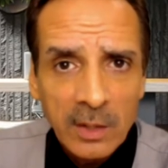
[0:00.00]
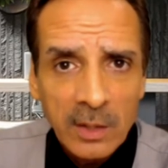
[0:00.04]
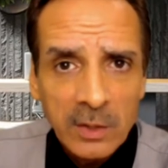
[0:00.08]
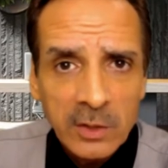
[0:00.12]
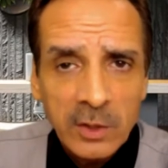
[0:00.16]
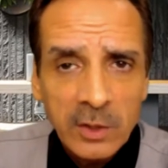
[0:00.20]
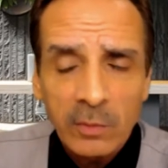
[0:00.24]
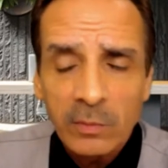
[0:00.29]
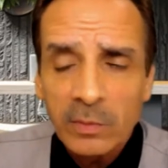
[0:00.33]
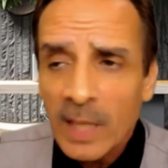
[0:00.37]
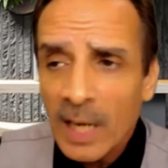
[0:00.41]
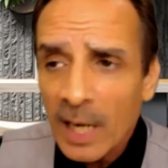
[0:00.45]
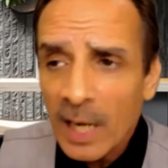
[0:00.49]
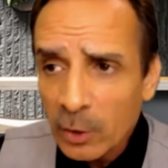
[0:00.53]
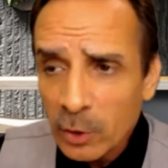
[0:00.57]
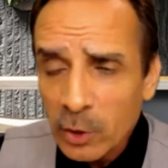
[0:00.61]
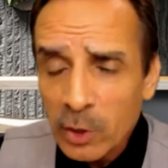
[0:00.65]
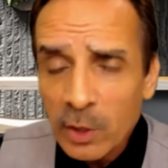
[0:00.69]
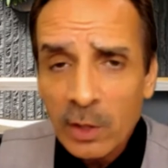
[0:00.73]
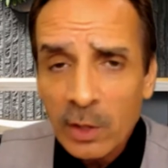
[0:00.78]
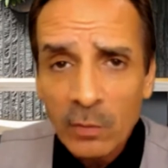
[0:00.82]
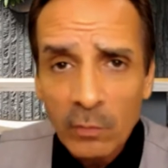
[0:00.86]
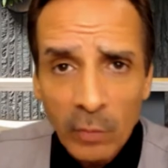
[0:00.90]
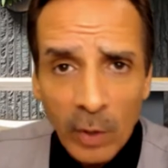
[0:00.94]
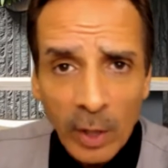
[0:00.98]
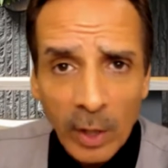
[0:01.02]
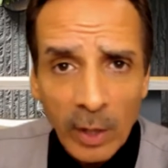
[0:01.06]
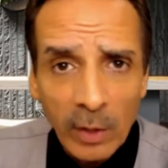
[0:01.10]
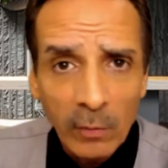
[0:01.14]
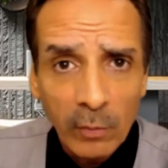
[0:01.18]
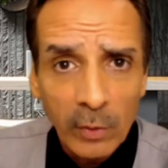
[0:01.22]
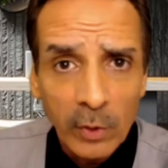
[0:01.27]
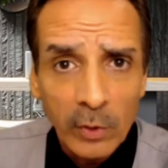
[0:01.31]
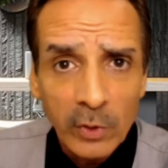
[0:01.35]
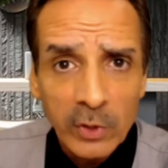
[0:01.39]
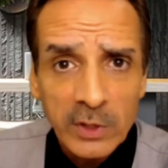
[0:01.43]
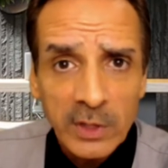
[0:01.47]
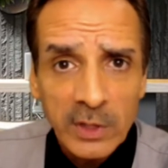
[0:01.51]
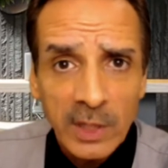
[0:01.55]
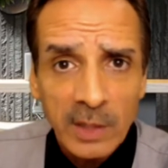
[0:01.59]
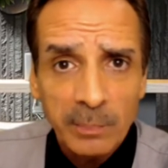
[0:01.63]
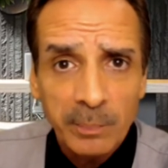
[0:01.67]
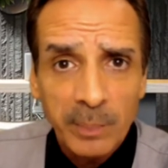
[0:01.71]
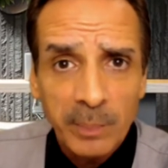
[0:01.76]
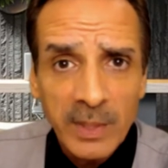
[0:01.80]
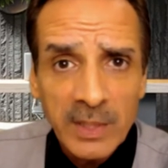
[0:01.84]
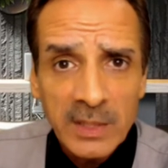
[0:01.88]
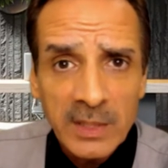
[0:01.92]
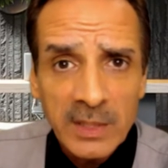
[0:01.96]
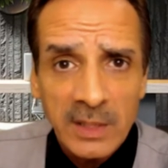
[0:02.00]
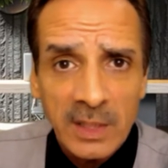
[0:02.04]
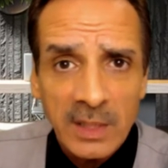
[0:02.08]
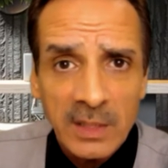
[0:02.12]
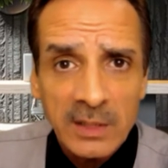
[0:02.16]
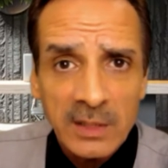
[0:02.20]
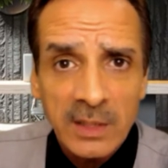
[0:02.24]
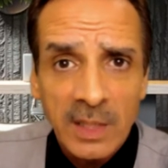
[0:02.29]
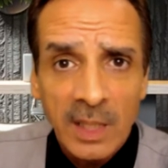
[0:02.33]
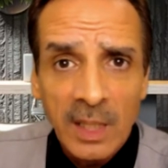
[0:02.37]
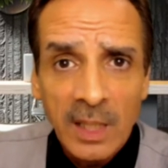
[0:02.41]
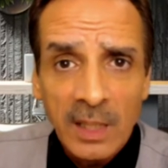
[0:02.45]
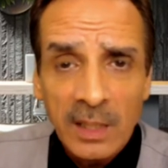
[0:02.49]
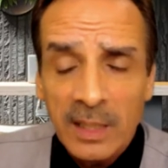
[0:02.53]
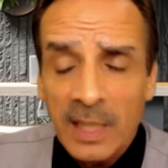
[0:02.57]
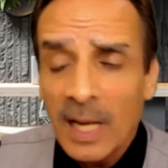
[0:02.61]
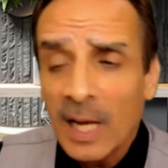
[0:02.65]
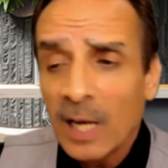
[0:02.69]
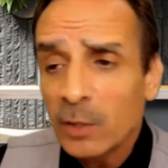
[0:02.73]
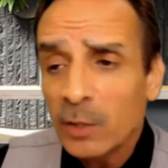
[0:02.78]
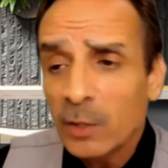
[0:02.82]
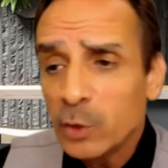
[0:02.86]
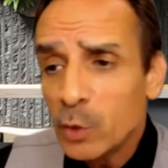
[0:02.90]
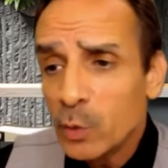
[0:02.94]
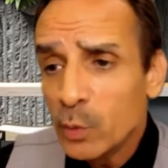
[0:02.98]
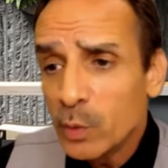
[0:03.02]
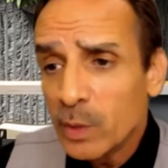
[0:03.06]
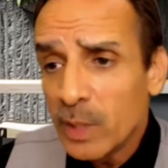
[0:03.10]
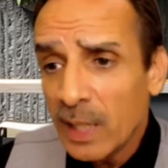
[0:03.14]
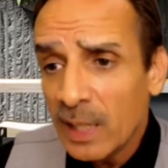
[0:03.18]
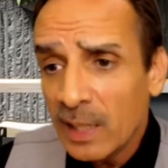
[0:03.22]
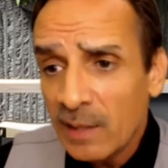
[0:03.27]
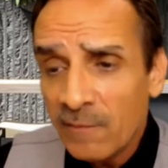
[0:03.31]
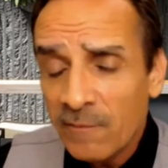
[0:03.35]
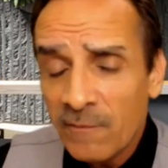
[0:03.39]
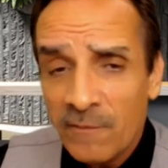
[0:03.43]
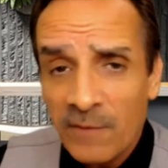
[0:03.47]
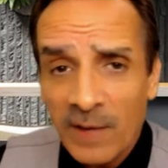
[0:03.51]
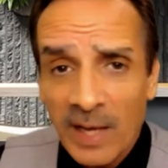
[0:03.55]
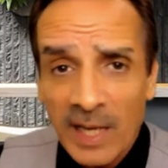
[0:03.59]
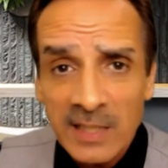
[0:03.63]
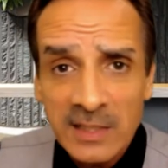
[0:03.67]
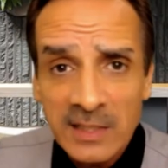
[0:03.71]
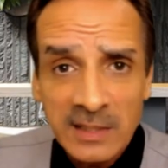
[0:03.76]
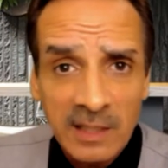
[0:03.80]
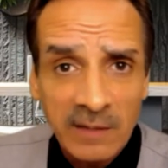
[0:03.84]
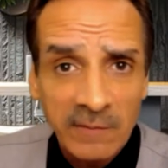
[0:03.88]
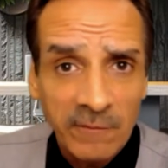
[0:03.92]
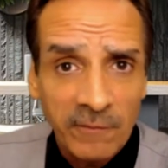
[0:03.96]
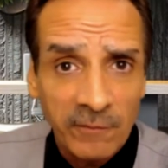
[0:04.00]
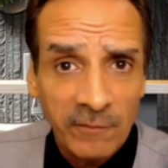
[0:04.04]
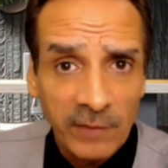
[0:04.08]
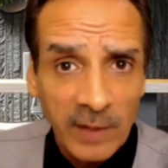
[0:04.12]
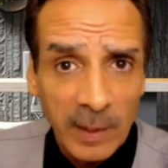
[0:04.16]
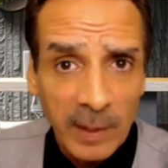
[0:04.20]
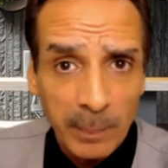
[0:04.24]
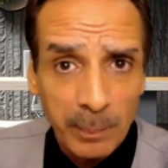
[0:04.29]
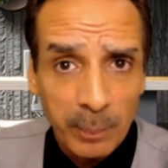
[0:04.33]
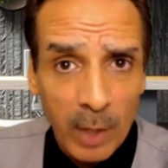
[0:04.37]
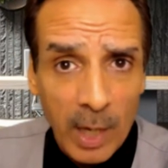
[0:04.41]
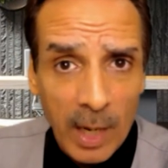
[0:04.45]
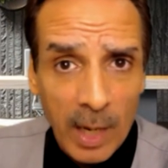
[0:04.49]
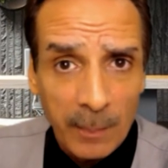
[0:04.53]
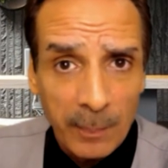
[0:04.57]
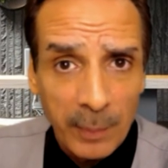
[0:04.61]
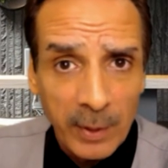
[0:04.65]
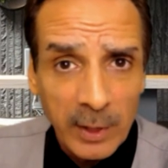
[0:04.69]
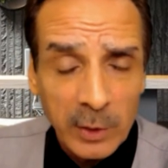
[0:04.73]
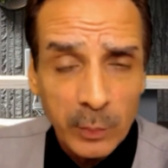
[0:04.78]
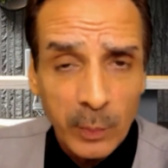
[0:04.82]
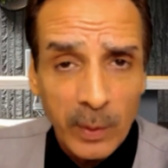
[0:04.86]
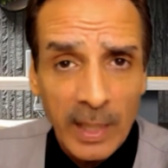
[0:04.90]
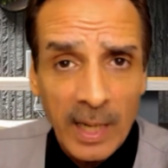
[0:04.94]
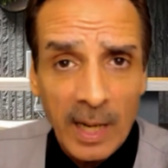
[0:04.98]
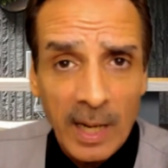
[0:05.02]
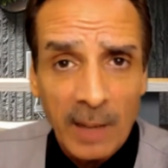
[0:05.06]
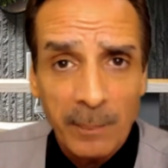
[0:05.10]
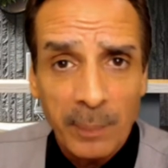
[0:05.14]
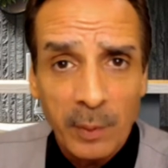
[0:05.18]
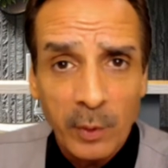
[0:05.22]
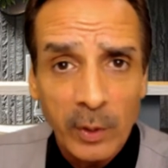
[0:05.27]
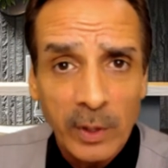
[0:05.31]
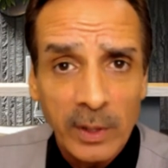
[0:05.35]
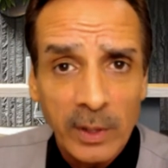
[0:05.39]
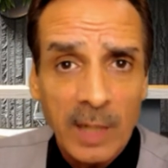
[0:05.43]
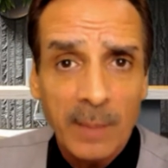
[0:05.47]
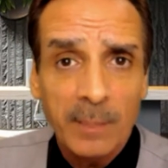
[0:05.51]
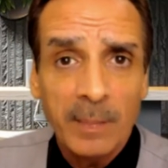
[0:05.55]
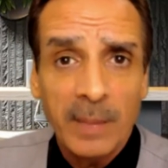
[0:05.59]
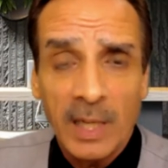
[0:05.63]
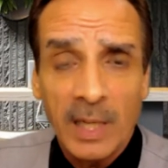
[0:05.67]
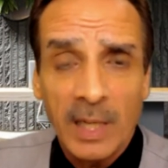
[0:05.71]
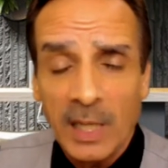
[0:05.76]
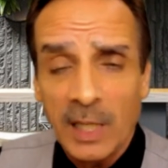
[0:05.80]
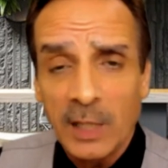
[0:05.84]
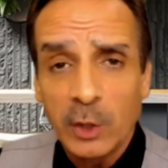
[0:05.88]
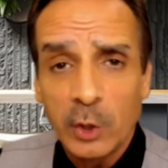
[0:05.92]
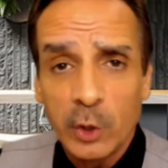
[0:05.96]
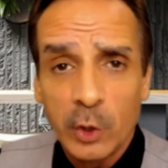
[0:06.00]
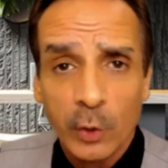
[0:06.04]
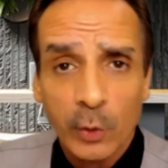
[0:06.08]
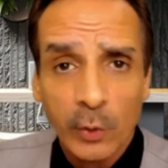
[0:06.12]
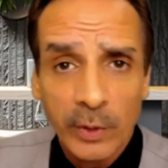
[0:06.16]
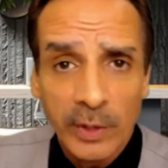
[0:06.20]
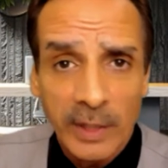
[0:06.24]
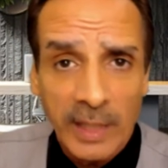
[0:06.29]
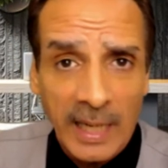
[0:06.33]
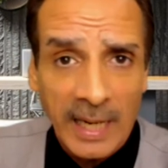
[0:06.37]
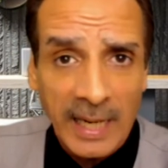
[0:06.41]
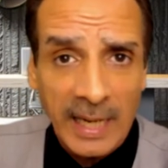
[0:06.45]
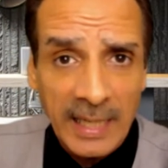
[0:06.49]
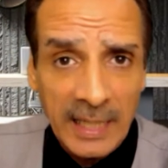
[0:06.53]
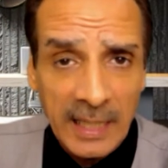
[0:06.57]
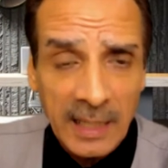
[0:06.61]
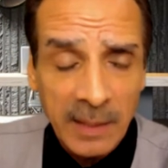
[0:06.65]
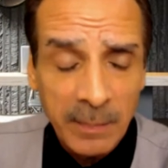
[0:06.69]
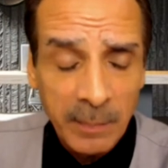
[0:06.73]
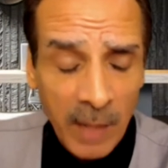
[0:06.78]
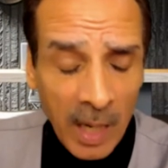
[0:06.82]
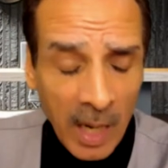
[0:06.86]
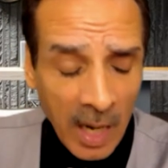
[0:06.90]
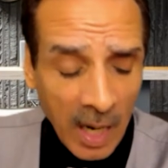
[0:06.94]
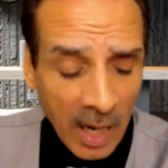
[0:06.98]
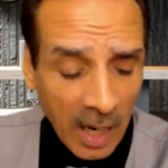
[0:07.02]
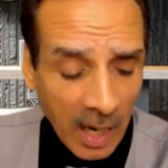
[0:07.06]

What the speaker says: So now you can run a real estate business. Now you can invest and flip properties without putting them in your name,